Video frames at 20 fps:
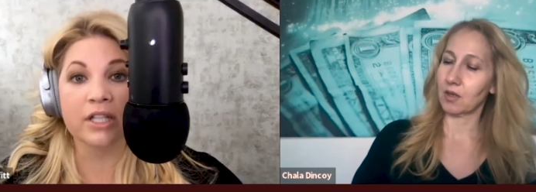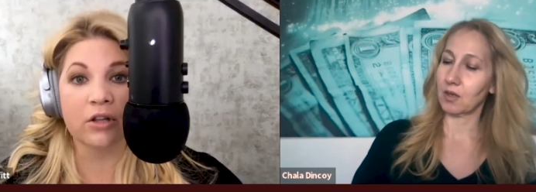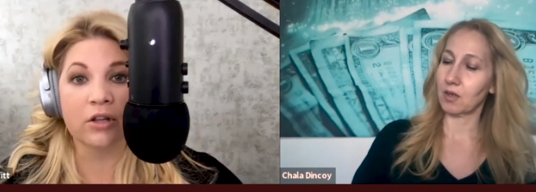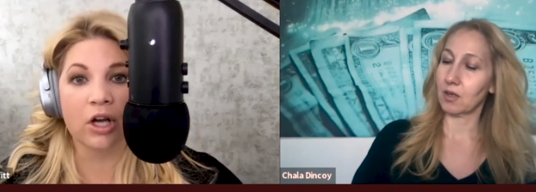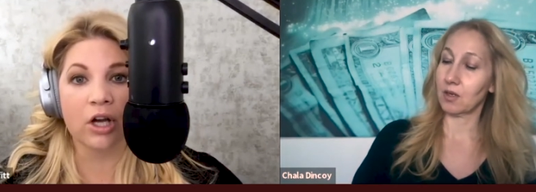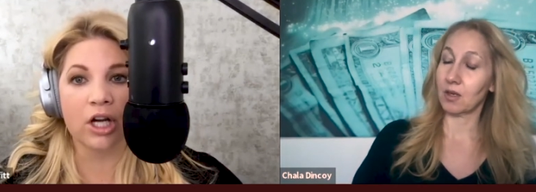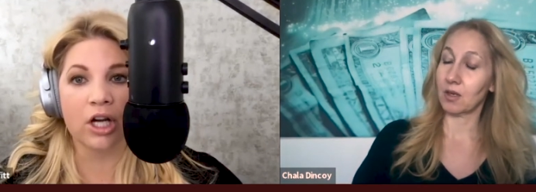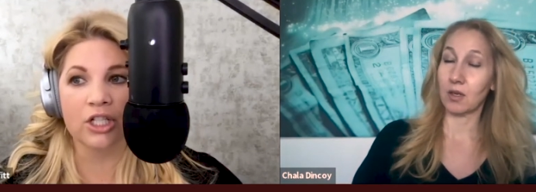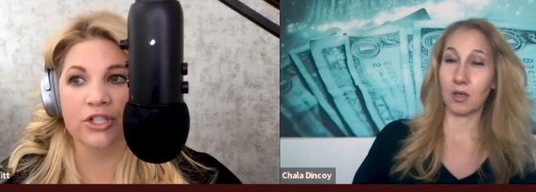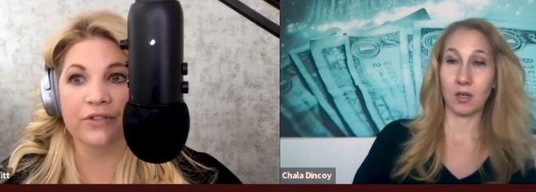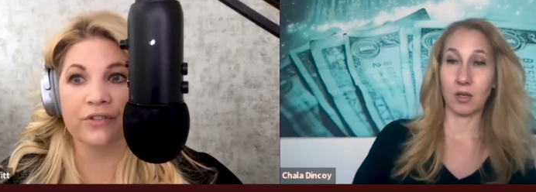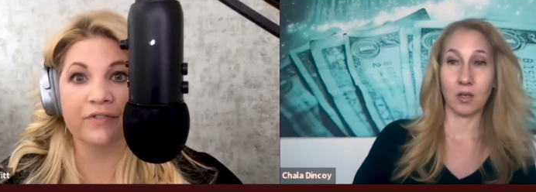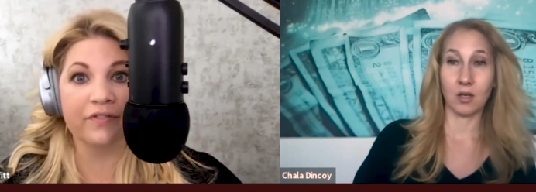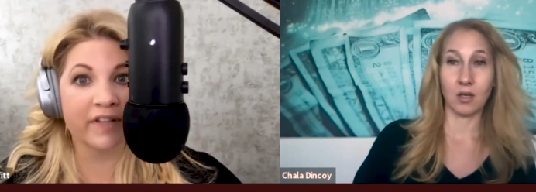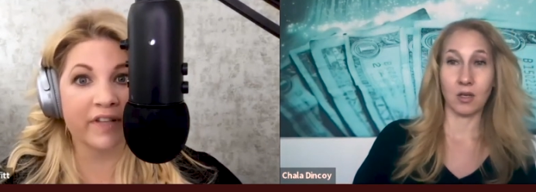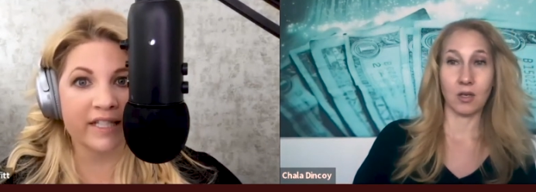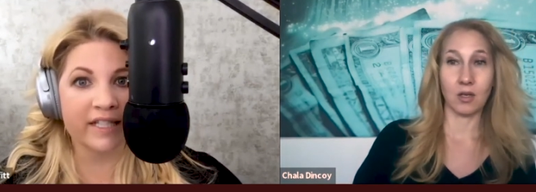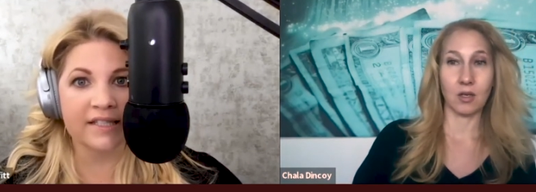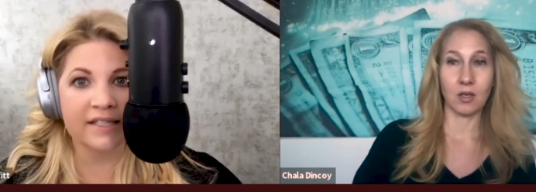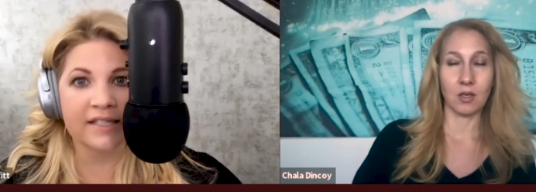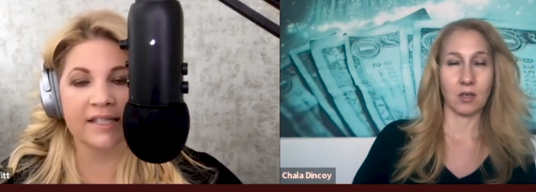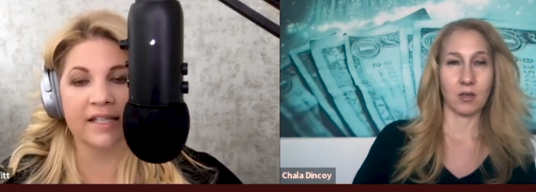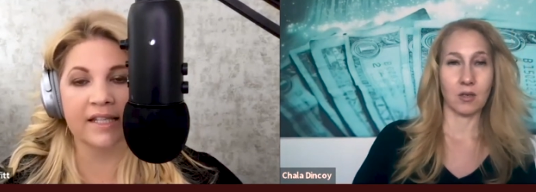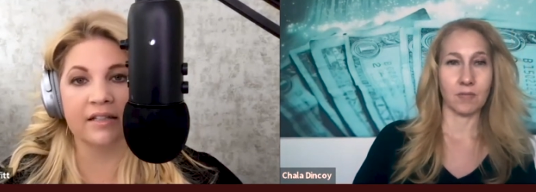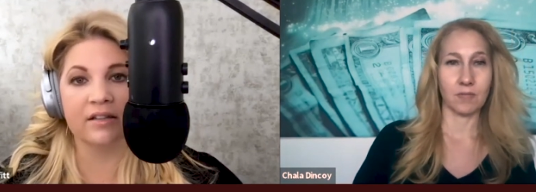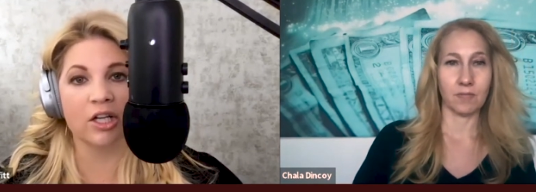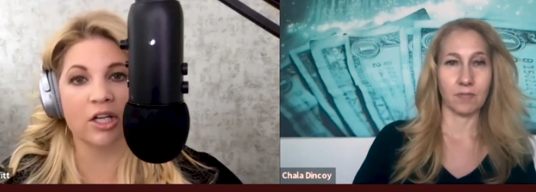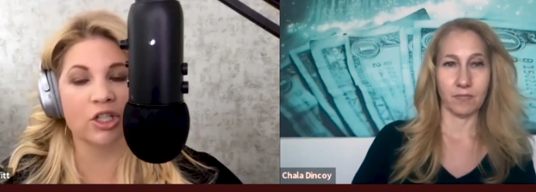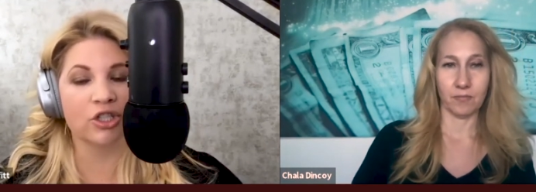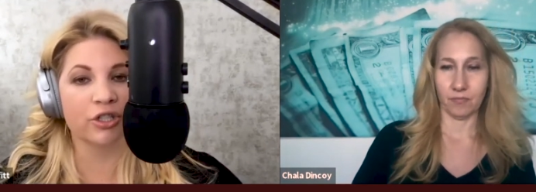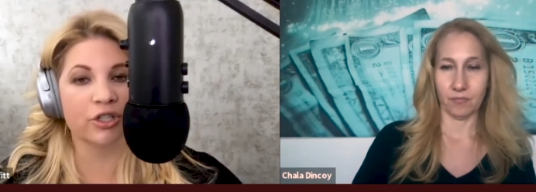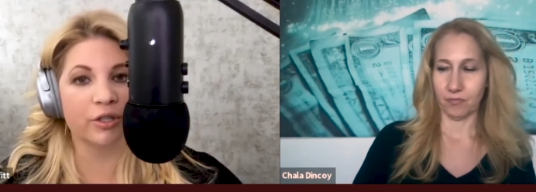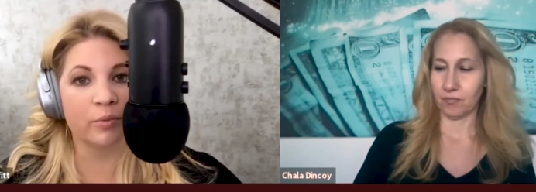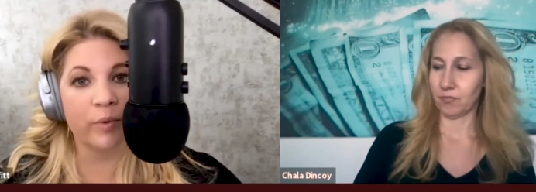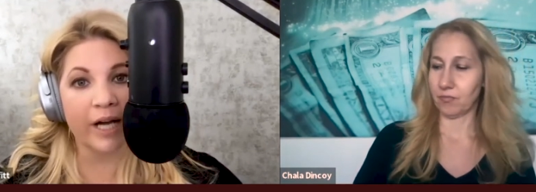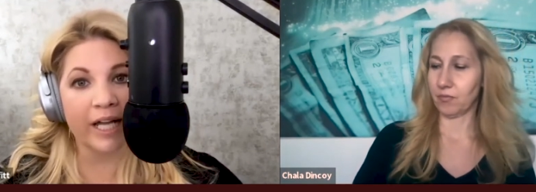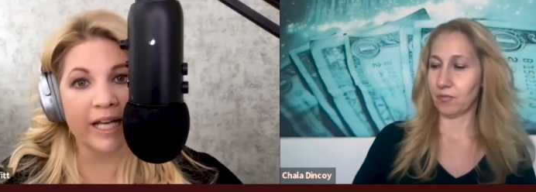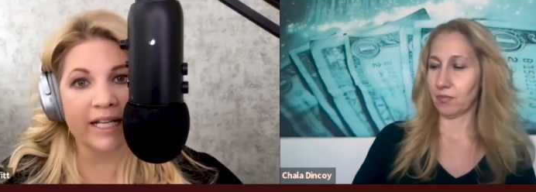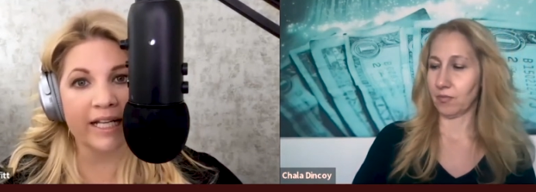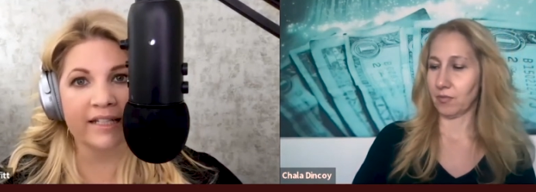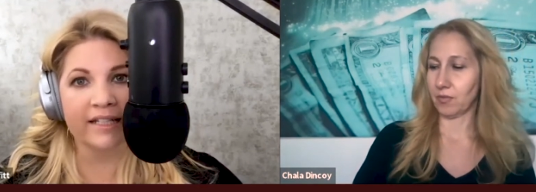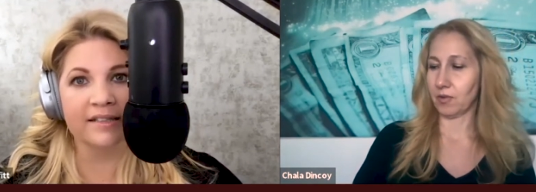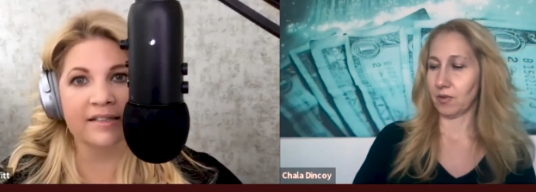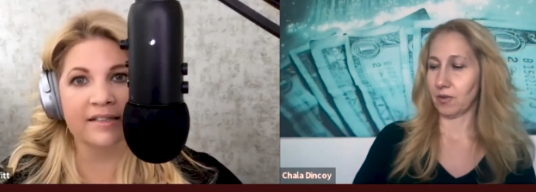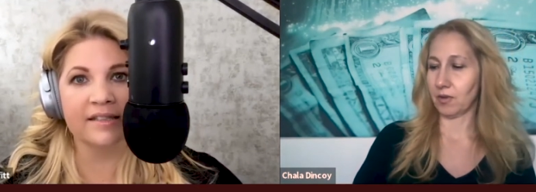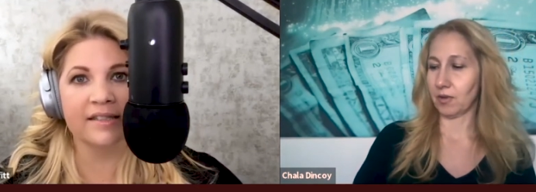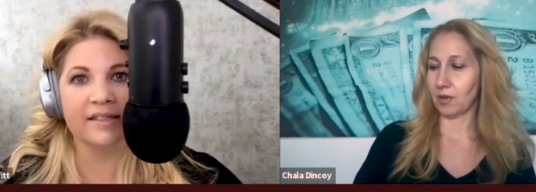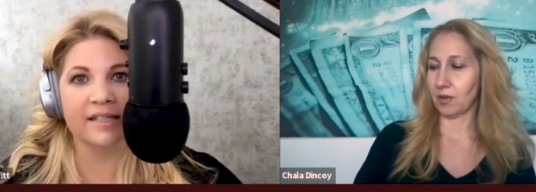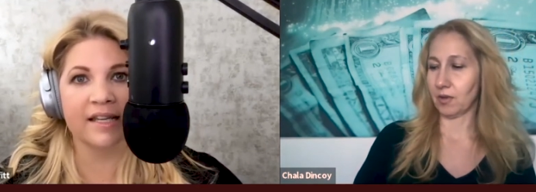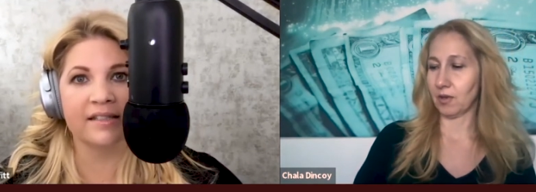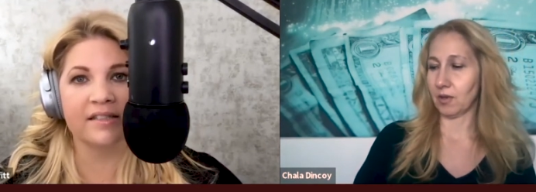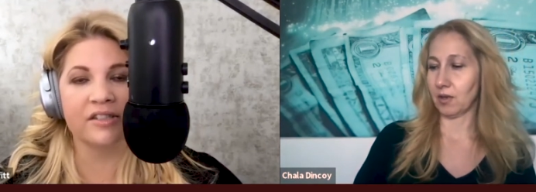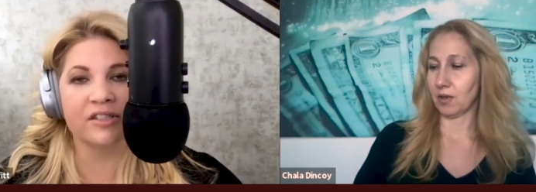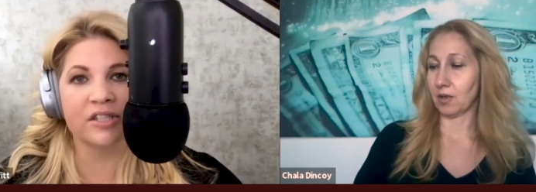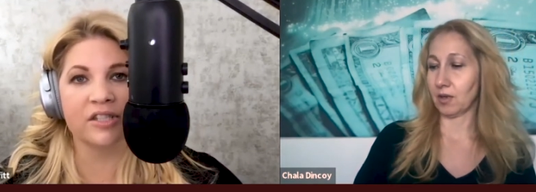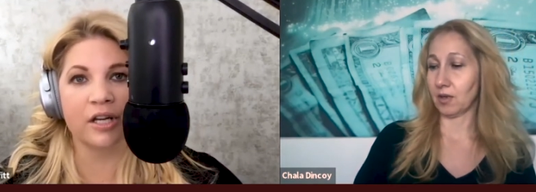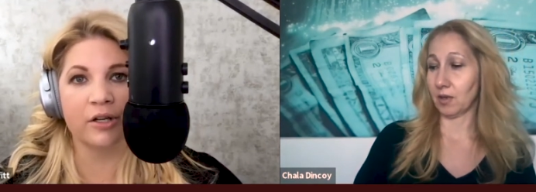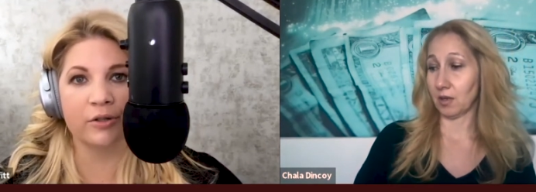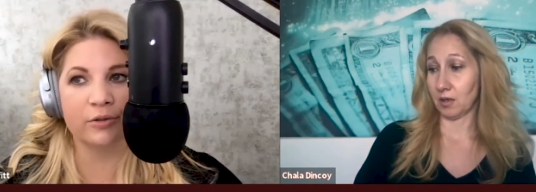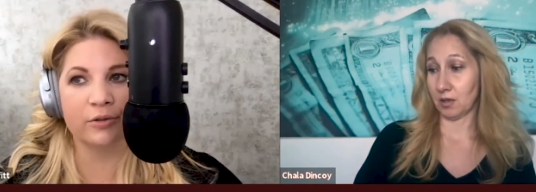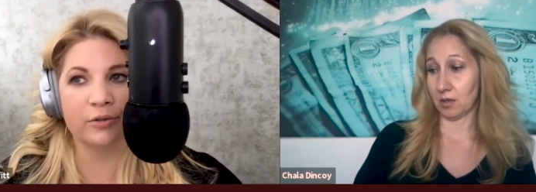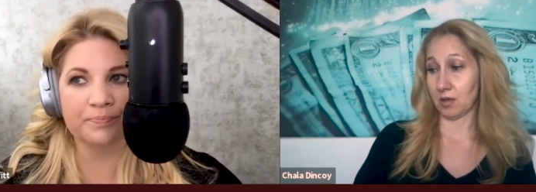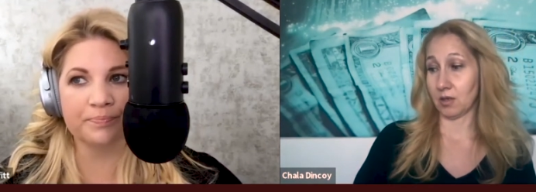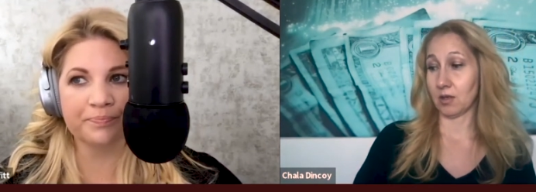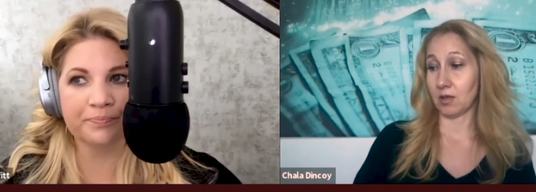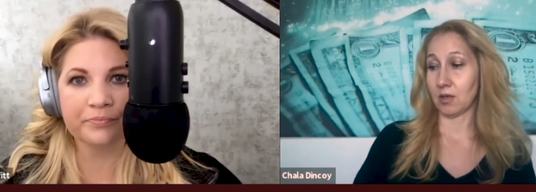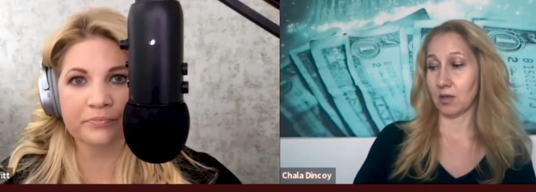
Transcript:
Speaker 1: large events and luxury weddings. And so